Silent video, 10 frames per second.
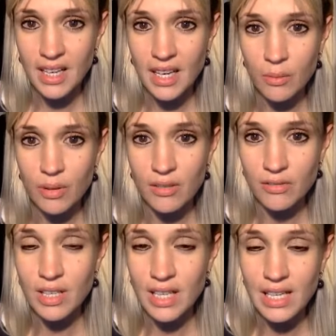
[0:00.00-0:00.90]
It would
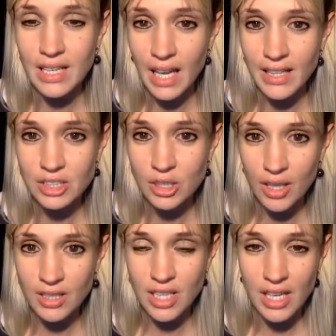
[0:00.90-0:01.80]
have really, like,
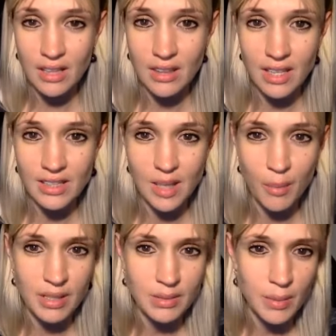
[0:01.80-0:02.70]
shaken things
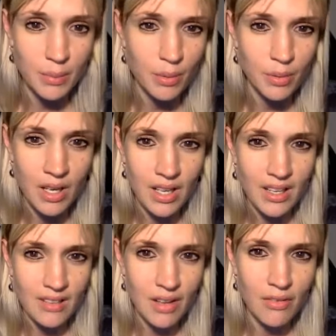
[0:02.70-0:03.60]
up. These people
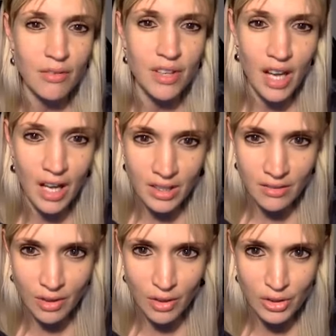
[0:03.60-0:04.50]
never even heard
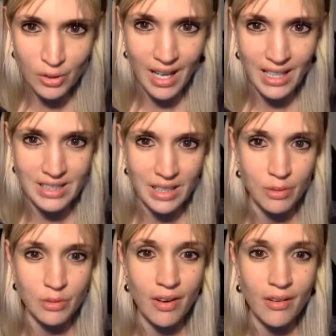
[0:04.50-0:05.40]
of non-duality.
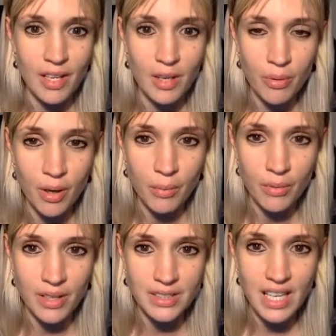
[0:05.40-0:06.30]
It was very
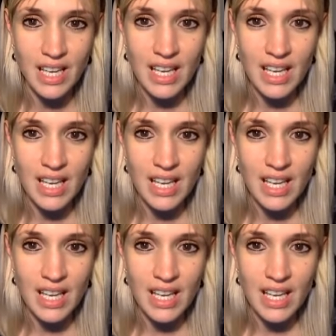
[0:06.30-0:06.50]
inappropriate.